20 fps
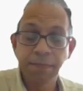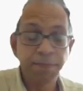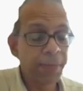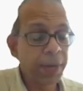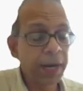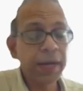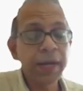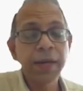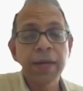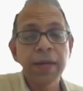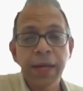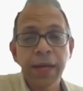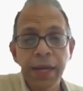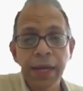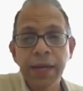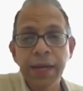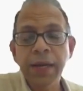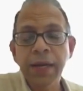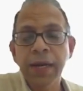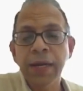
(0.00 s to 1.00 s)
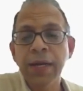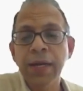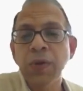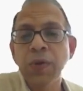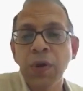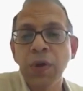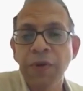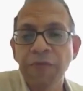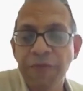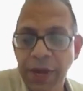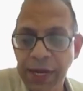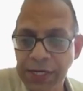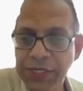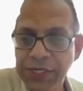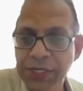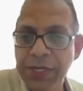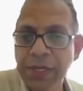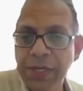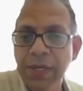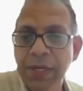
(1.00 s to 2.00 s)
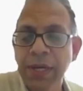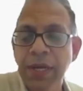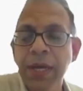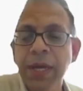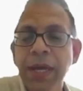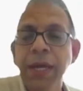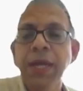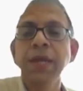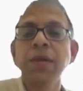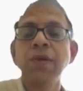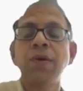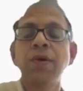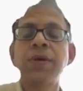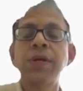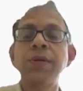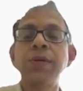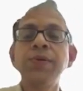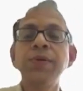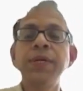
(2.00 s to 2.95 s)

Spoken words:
but in a controlled fashion in order to